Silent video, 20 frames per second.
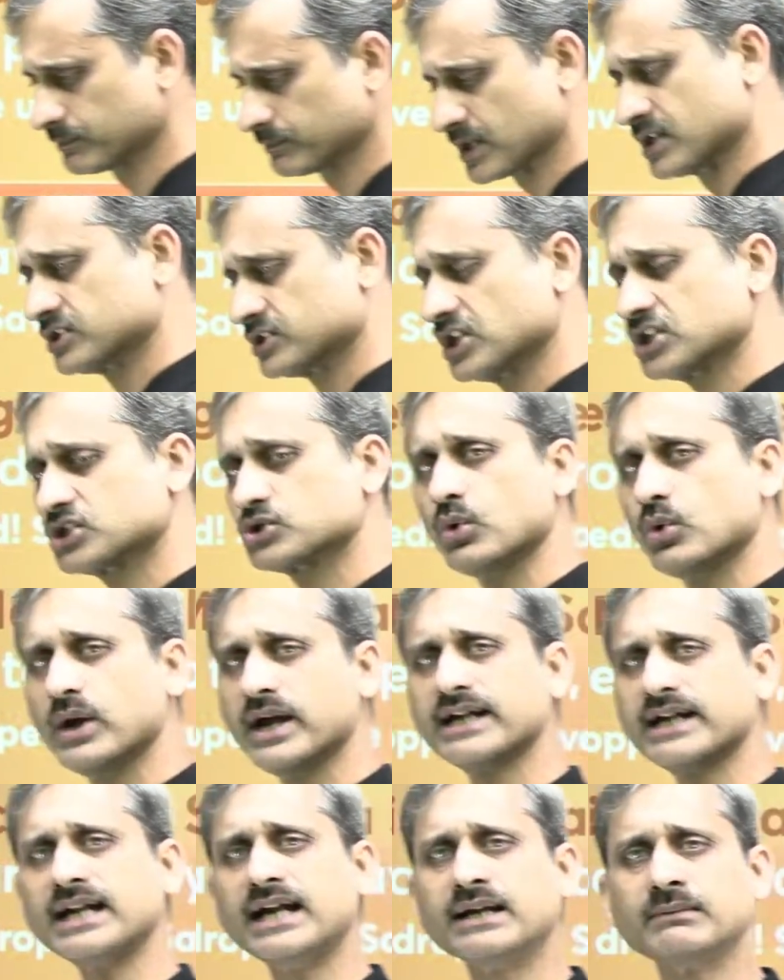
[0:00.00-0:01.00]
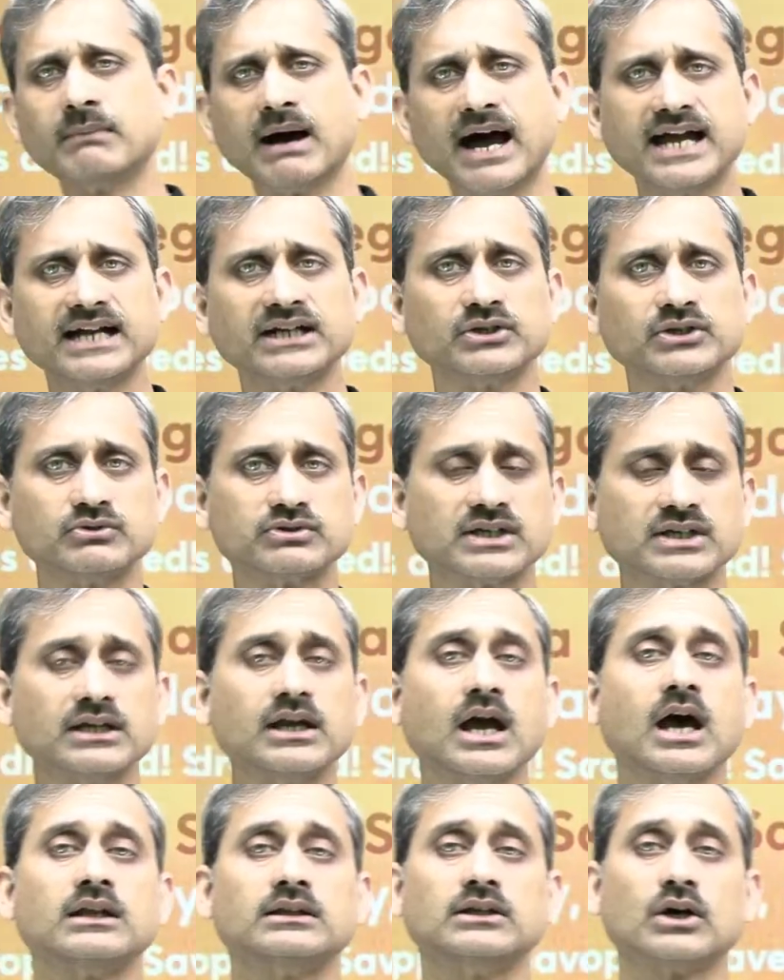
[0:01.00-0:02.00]
Just go ahead and buy it using
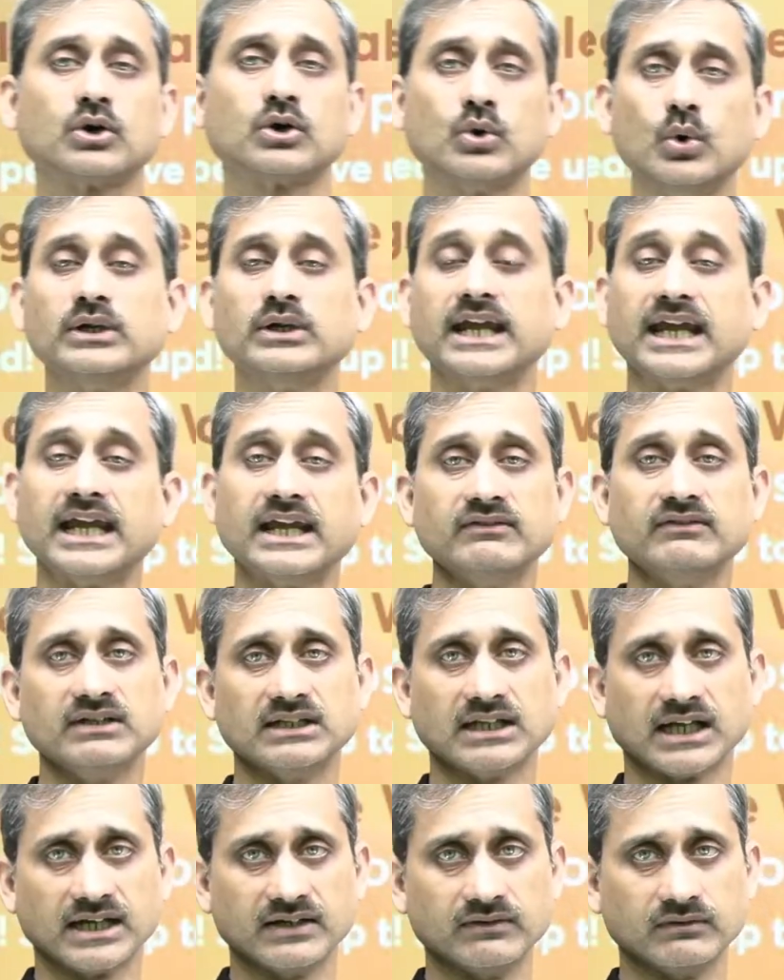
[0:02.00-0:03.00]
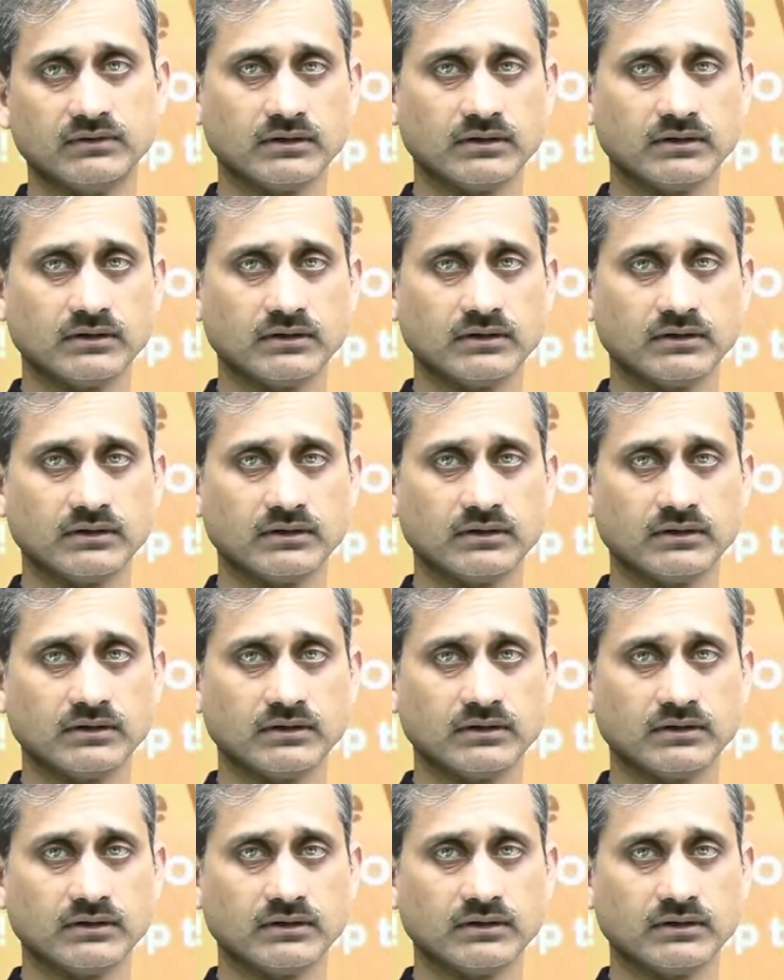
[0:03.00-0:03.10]
the code AVLIVE.